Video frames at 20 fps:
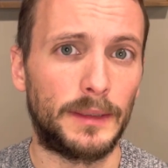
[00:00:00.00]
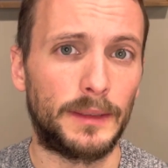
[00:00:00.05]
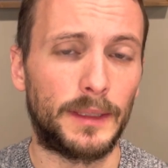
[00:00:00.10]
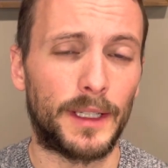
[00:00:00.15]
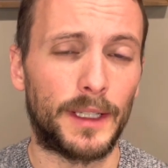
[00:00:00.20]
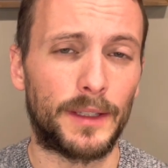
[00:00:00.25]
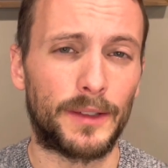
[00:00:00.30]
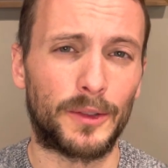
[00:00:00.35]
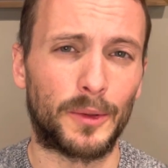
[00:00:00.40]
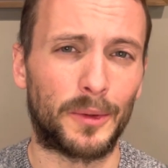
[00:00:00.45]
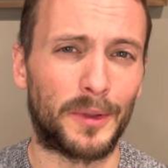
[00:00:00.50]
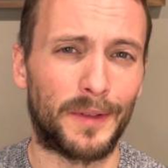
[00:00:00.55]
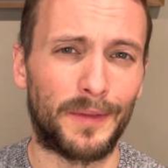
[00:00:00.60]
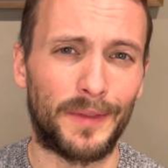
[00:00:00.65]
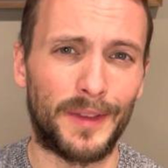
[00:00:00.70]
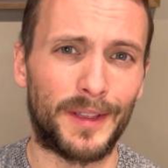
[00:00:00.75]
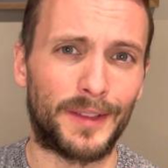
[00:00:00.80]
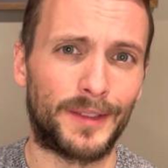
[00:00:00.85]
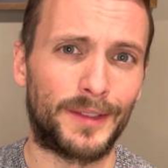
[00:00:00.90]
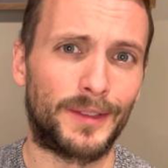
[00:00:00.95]
It's sort of
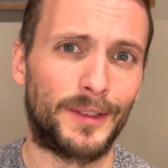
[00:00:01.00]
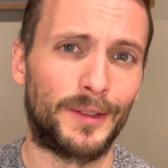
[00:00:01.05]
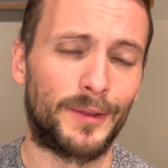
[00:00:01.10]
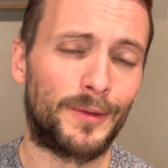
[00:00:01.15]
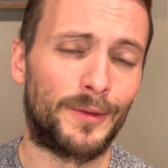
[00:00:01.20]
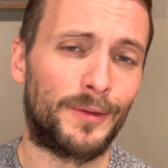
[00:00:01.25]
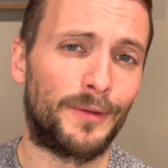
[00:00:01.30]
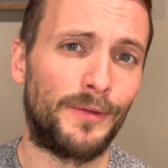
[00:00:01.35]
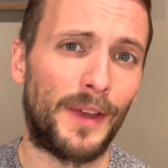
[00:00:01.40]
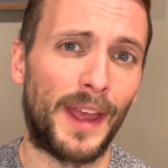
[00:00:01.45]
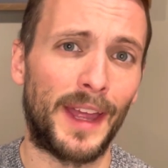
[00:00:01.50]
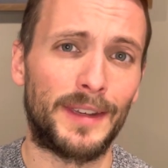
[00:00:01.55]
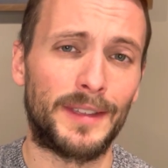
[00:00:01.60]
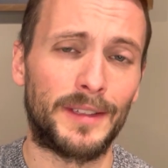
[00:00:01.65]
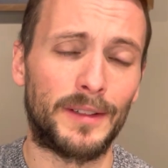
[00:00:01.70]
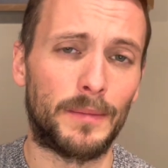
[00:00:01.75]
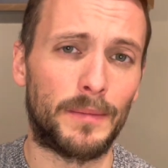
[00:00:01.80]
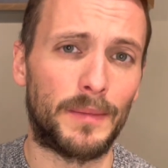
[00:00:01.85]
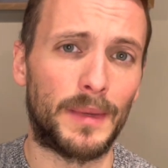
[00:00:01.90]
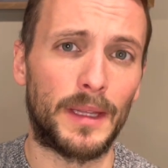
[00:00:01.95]
this
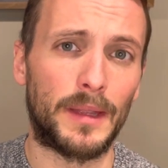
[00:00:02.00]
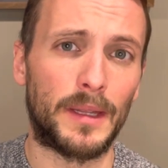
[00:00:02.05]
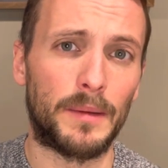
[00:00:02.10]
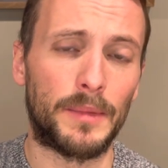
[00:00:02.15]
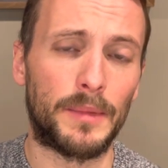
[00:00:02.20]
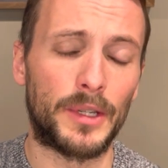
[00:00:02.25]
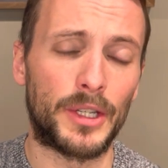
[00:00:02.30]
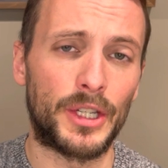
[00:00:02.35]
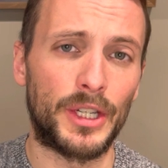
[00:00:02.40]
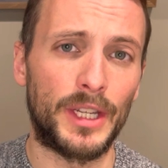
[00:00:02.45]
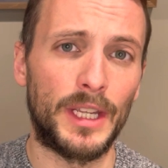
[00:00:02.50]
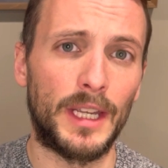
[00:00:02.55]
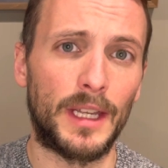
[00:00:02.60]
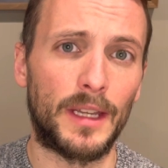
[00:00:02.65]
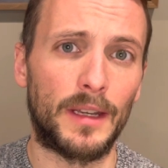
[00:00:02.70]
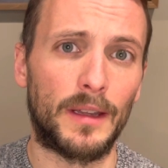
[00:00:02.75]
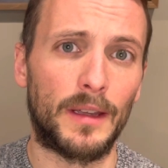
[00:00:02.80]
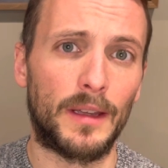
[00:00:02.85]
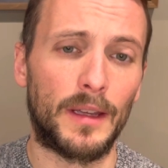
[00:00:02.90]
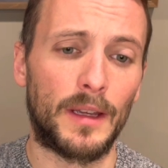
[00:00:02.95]
phantom in the
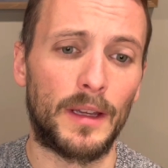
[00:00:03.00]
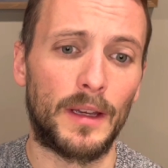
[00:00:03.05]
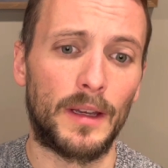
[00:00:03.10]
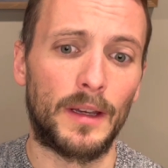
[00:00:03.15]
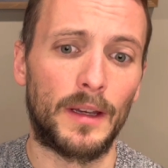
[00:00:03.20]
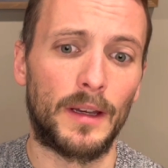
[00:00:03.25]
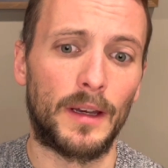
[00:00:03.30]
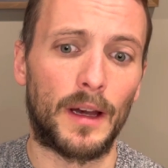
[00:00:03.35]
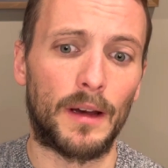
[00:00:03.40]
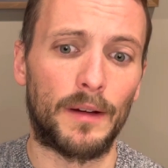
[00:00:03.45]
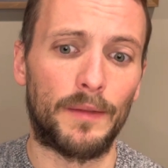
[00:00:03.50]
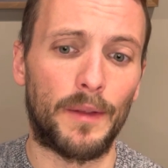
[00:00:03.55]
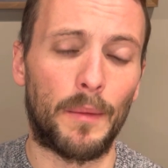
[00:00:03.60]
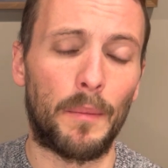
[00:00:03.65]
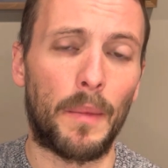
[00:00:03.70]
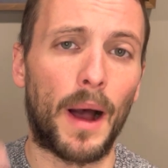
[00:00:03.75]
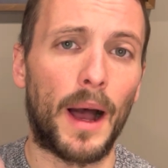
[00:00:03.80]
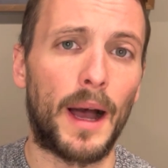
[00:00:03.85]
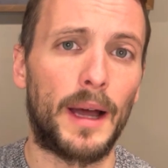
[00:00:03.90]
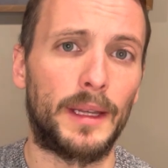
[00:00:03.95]
machine of the
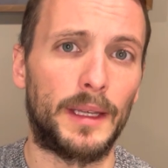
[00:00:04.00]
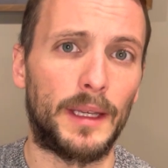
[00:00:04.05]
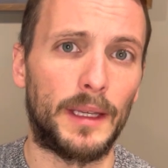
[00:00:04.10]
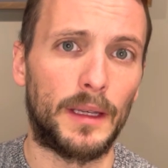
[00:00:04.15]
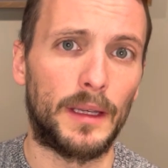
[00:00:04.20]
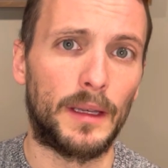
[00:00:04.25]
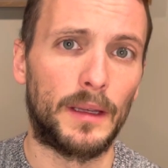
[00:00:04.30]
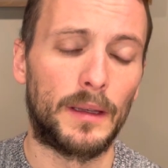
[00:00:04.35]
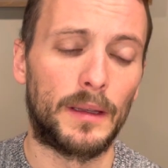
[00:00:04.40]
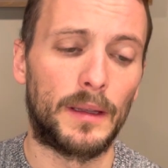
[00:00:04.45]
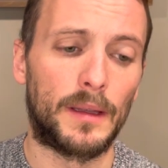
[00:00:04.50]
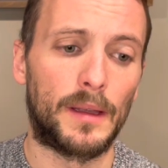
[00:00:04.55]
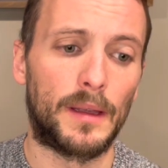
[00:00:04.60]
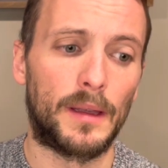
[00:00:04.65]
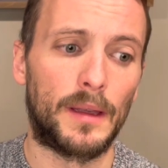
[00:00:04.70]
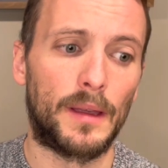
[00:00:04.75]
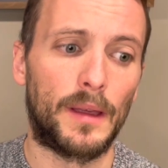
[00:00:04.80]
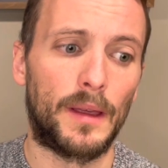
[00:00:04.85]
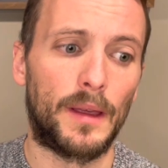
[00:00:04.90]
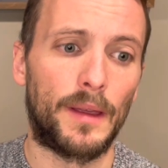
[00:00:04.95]
body
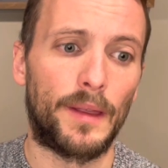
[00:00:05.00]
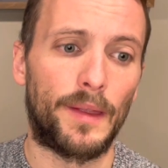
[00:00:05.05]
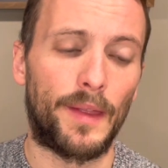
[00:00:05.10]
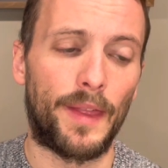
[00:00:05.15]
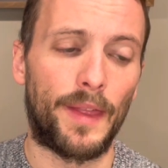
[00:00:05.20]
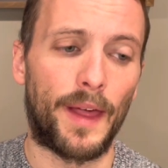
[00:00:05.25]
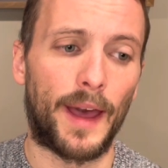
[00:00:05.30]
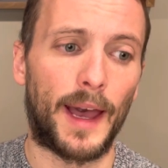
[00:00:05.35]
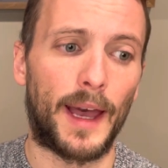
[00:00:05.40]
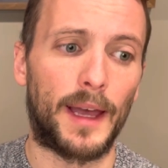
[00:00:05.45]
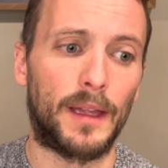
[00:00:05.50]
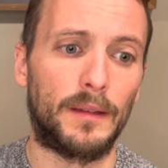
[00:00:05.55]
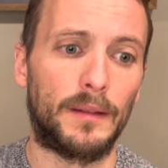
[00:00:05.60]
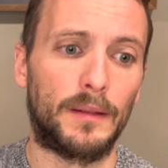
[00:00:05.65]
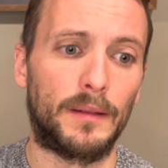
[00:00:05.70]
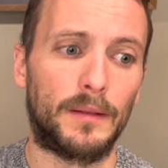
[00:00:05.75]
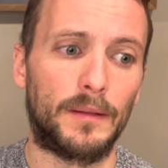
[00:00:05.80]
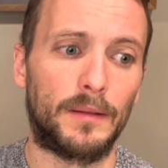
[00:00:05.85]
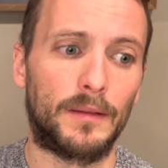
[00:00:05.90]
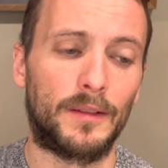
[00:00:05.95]
that
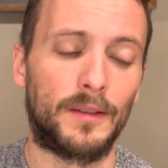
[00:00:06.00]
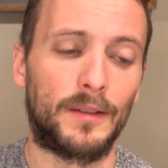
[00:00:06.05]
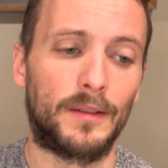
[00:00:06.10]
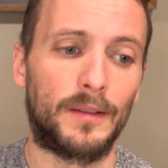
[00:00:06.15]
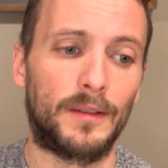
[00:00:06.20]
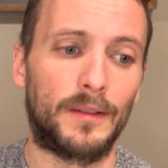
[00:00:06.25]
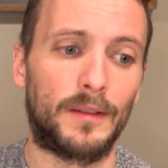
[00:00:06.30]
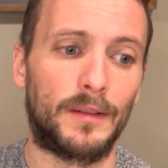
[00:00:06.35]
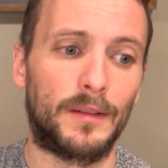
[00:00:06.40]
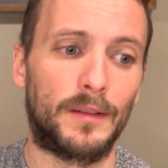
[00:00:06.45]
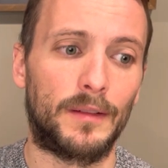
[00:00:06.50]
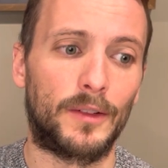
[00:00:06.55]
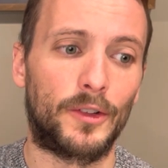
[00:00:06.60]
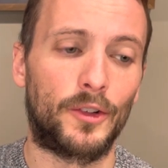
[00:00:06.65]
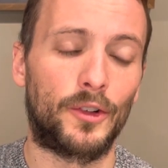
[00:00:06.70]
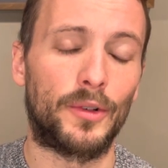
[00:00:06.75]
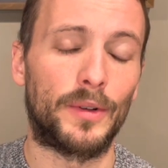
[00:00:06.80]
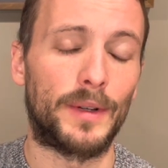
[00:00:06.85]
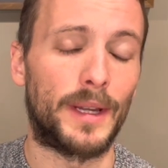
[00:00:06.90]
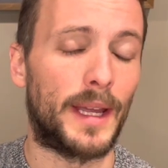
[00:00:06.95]

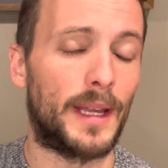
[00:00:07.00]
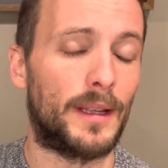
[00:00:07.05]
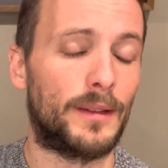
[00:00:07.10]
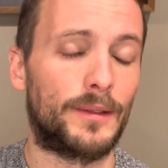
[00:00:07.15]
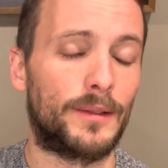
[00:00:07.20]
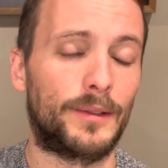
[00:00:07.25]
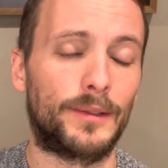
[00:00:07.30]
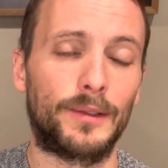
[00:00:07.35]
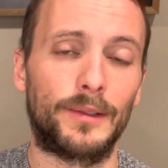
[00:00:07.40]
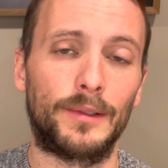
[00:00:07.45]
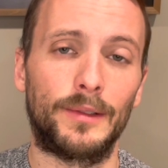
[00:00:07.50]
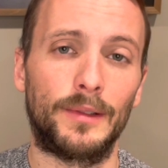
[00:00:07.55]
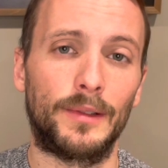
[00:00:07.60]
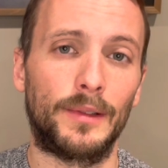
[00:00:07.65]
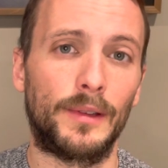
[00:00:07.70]
creates